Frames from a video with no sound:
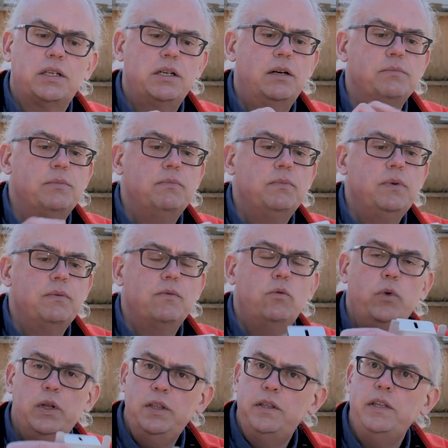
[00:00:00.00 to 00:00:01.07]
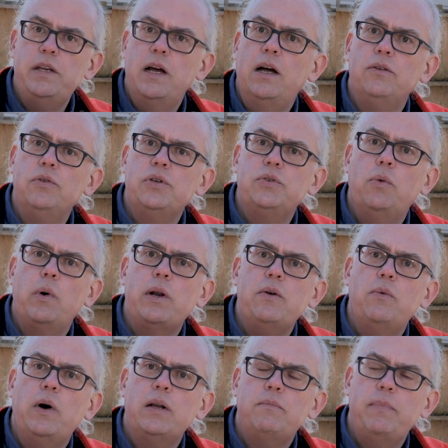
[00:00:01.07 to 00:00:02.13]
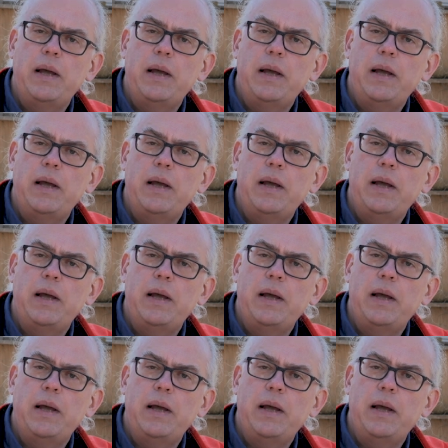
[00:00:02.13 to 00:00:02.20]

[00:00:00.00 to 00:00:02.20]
come with the 120 watt